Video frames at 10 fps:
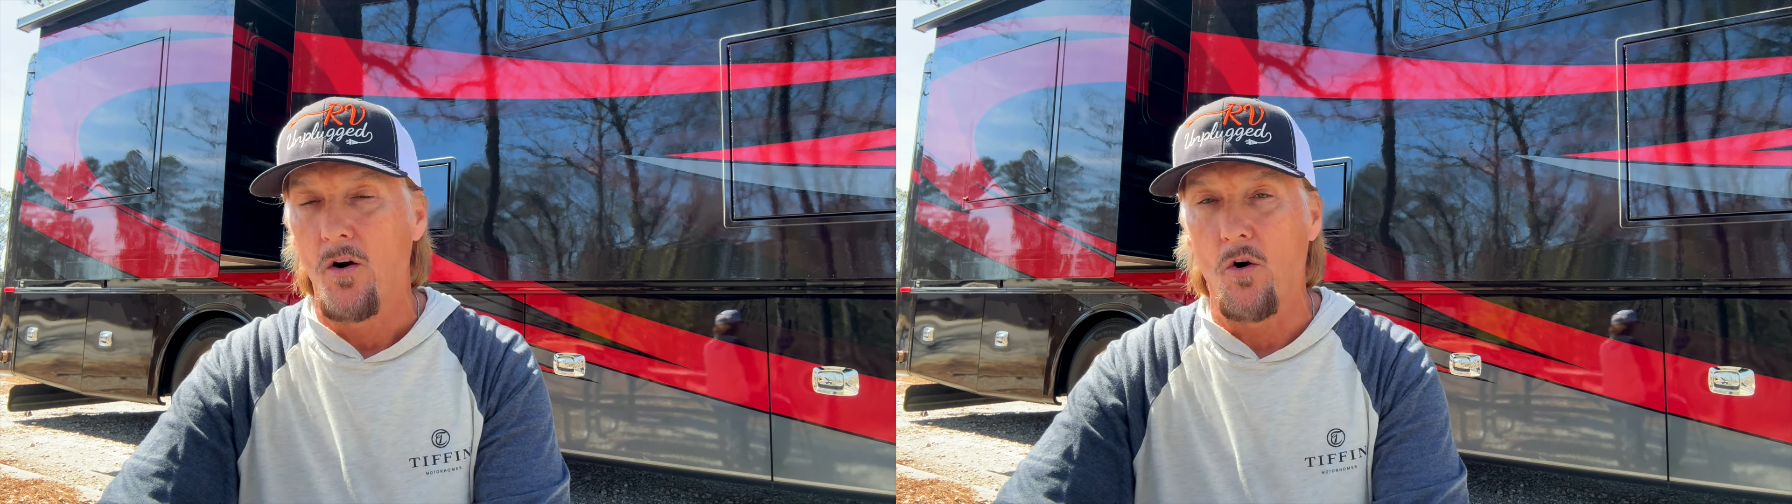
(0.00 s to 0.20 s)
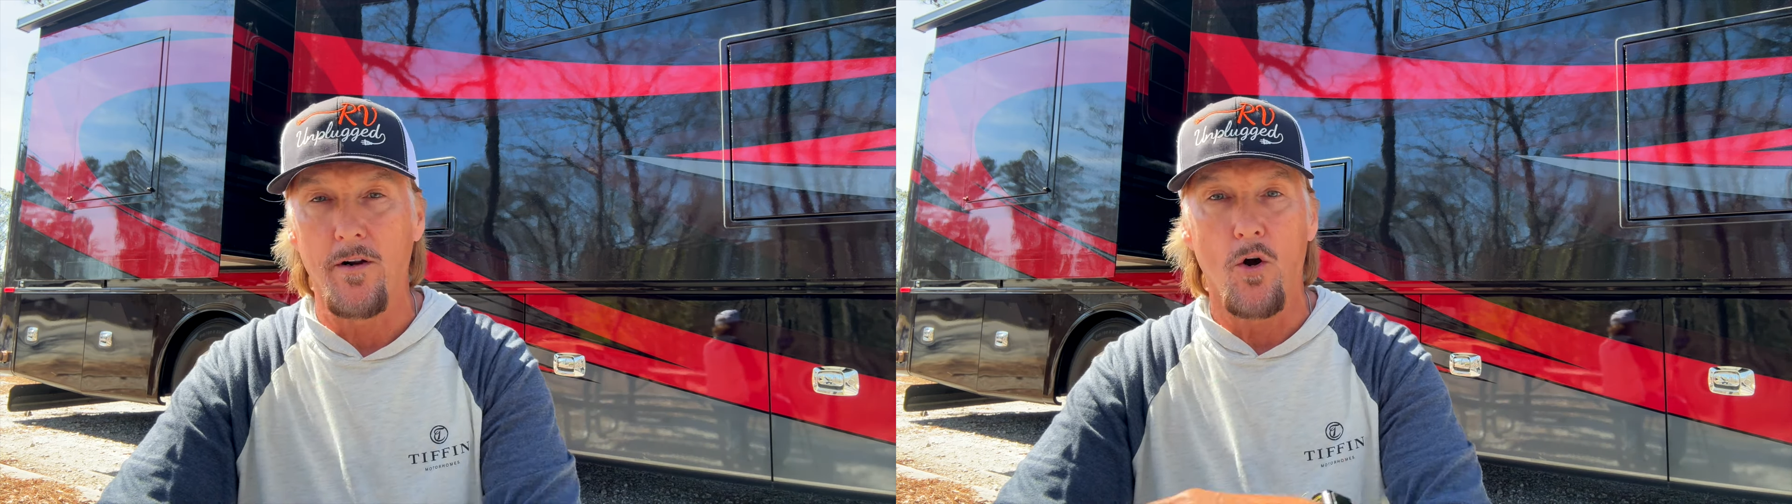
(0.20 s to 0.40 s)

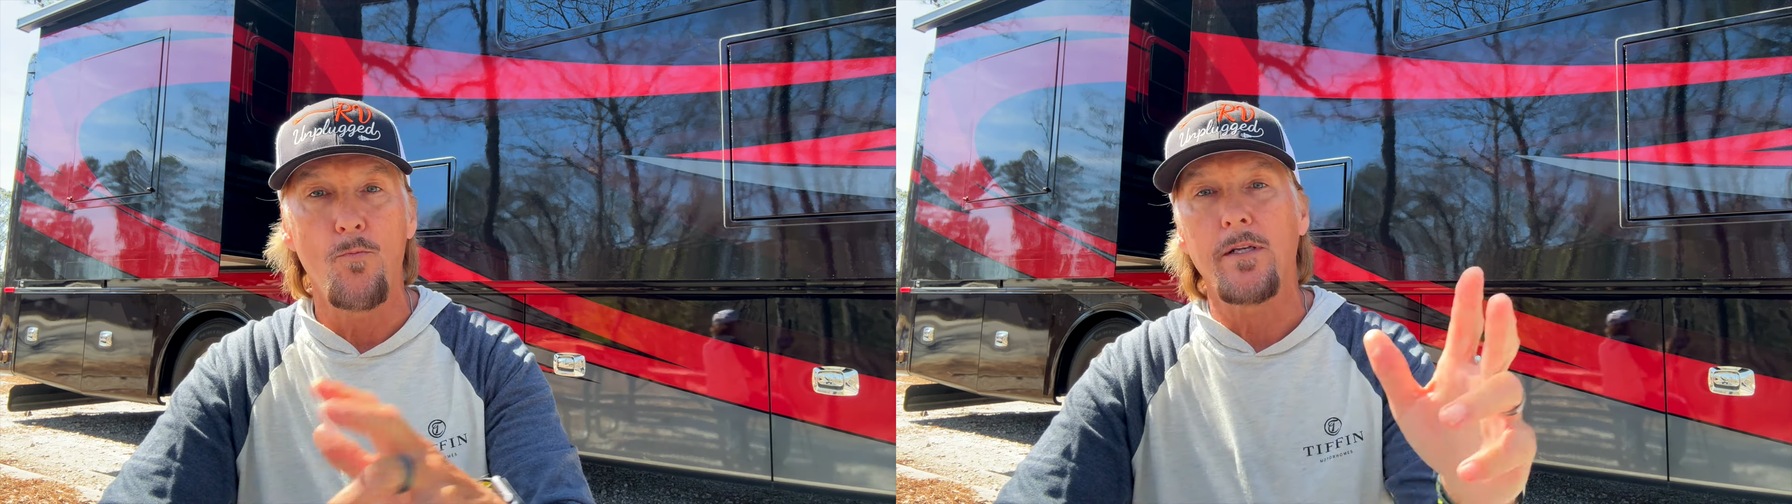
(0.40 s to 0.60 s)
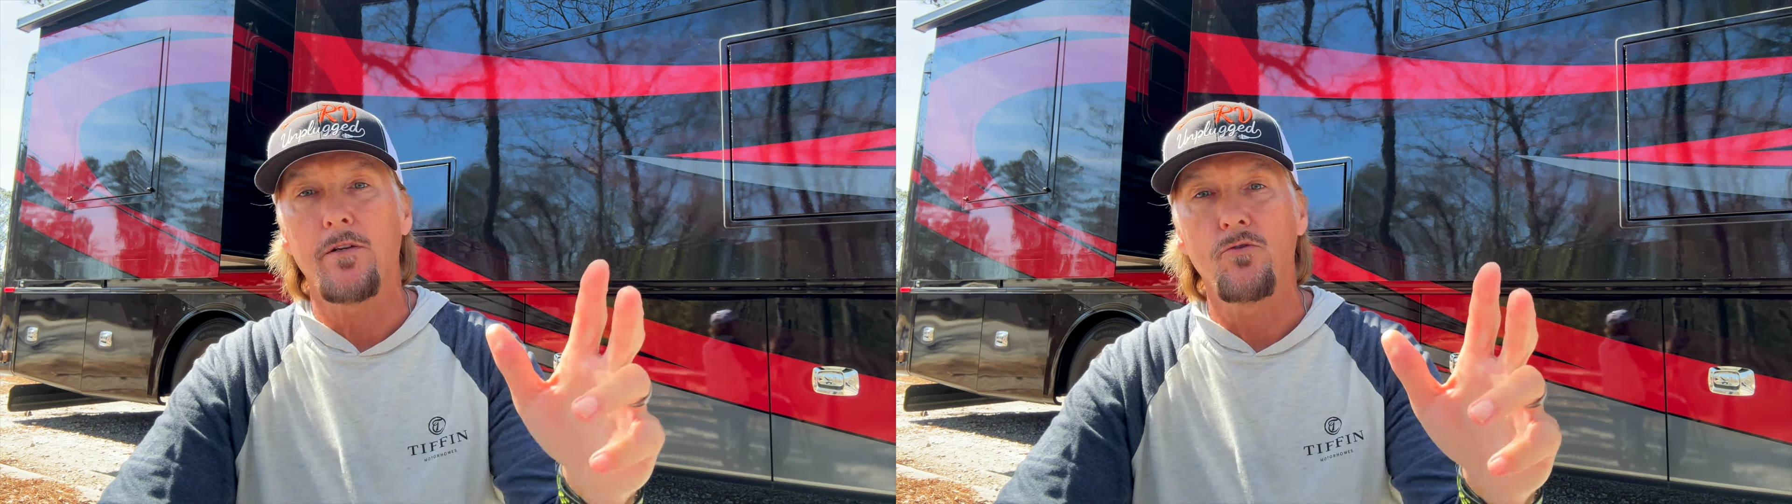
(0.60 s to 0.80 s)
or an
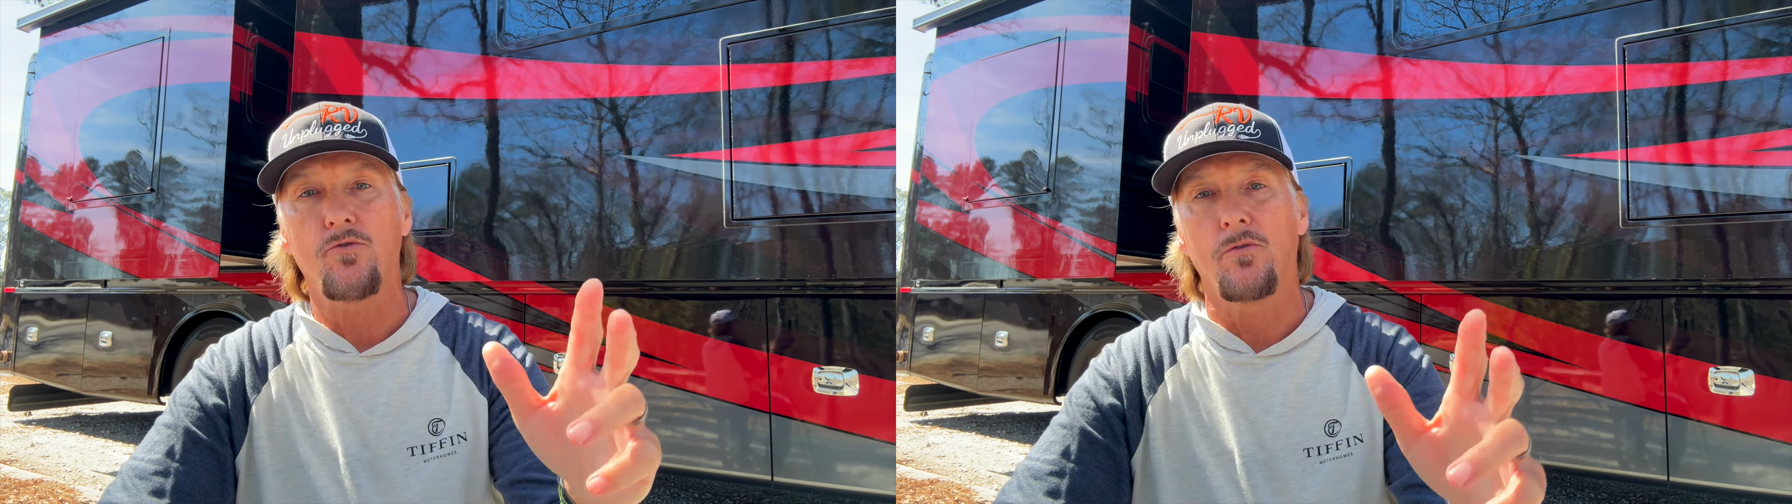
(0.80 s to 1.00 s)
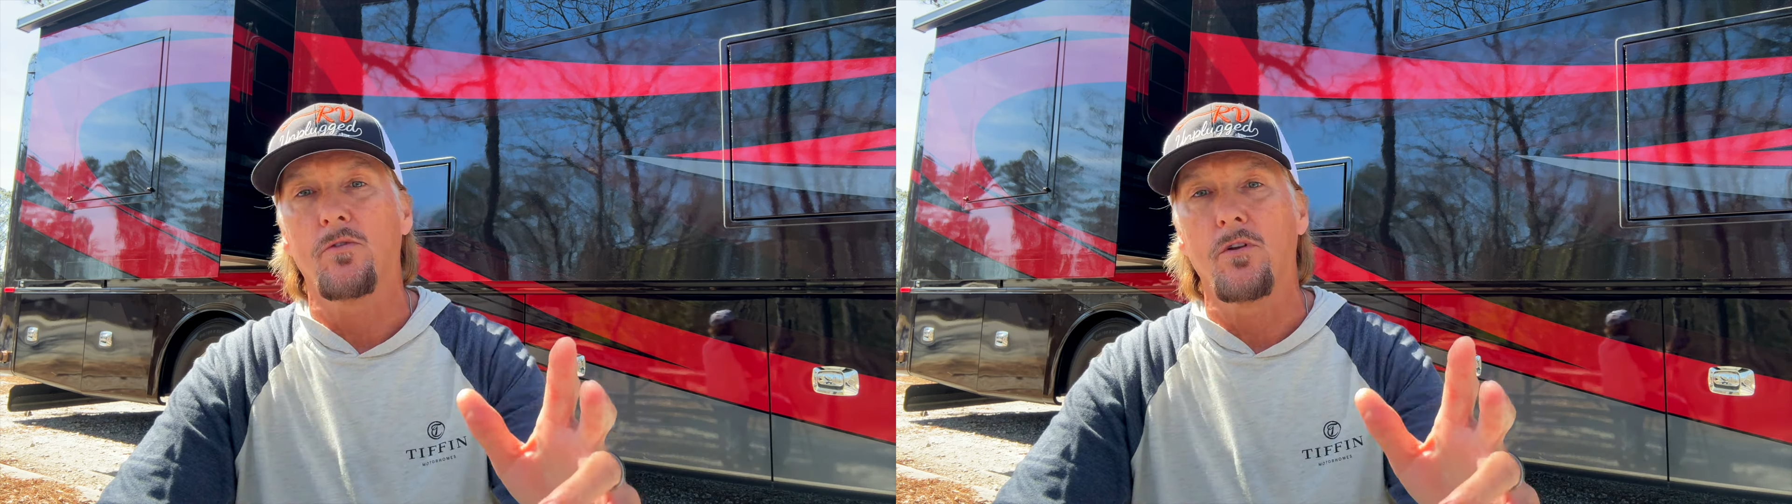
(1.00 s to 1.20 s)
open
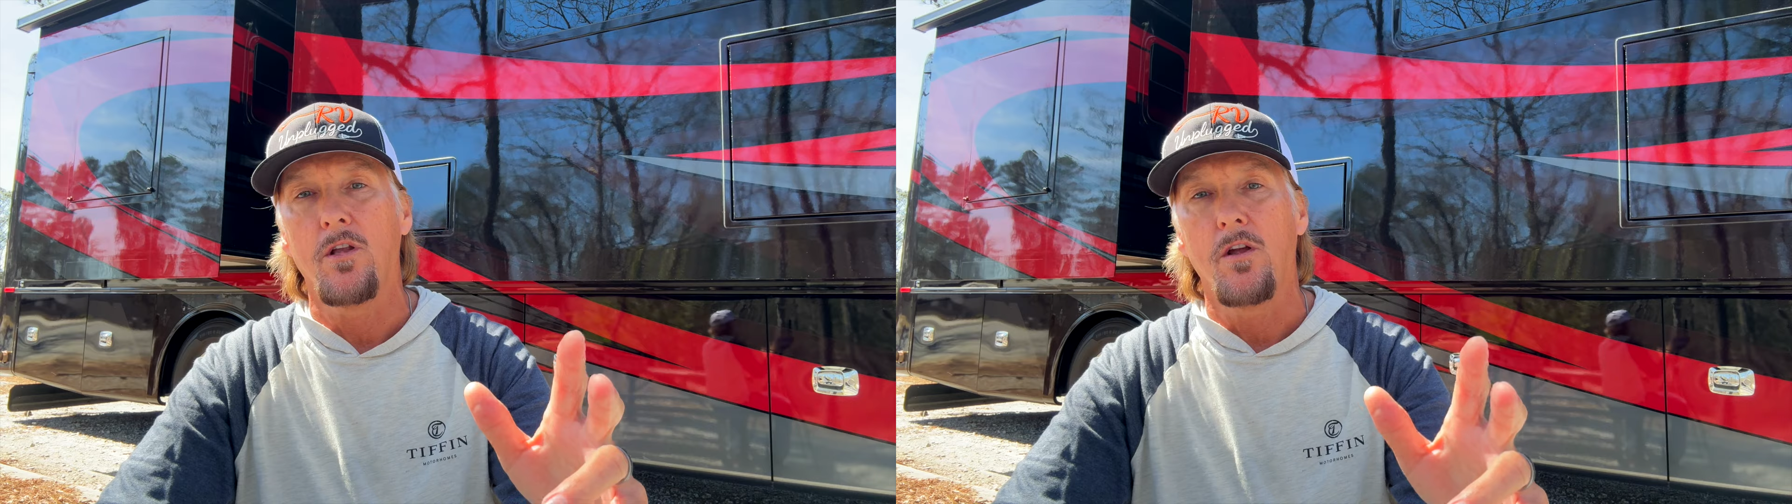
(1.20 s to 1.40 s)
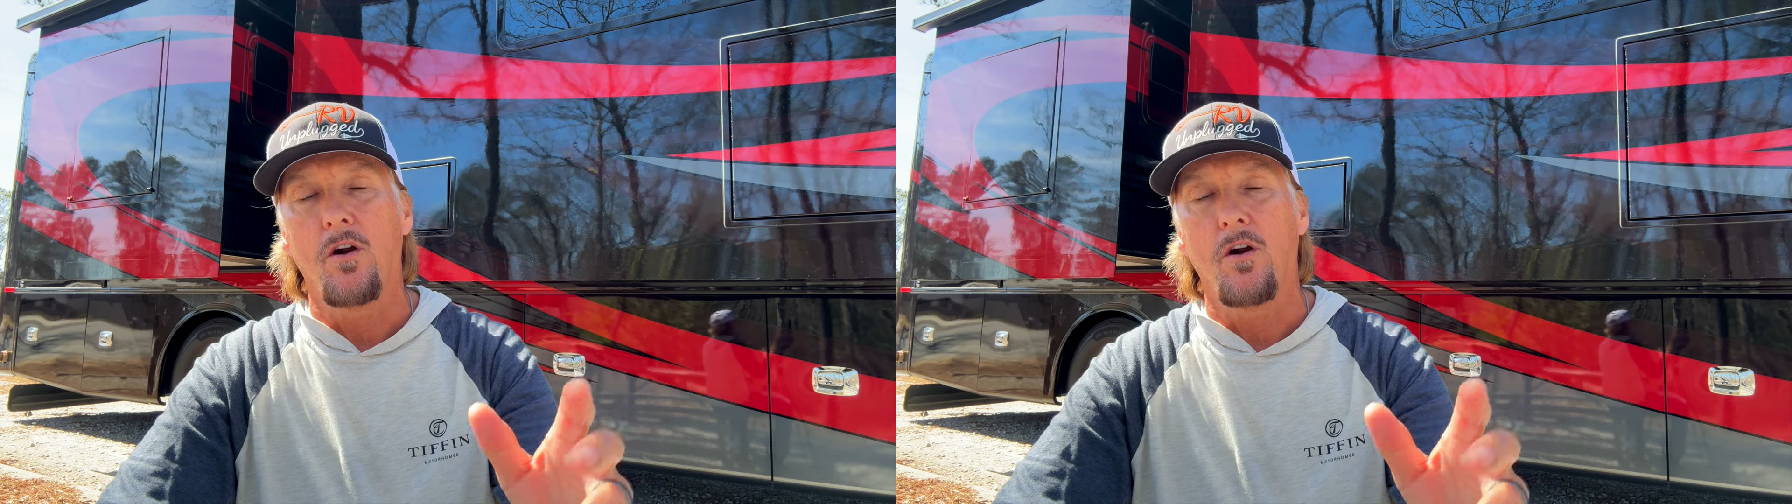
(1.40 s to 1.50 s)
neutral